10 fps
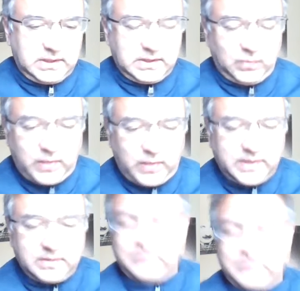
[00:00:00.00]
one
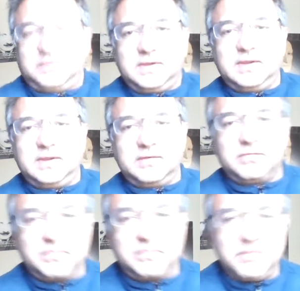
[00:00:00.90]
can see
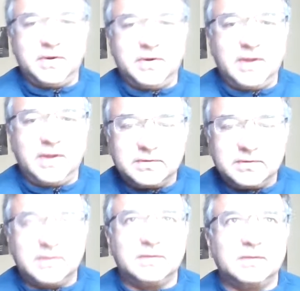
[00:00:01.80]
from the very
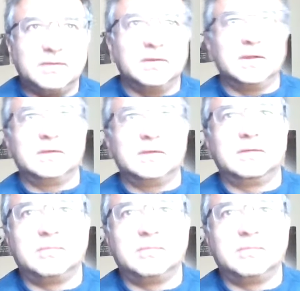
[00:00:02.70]
outset that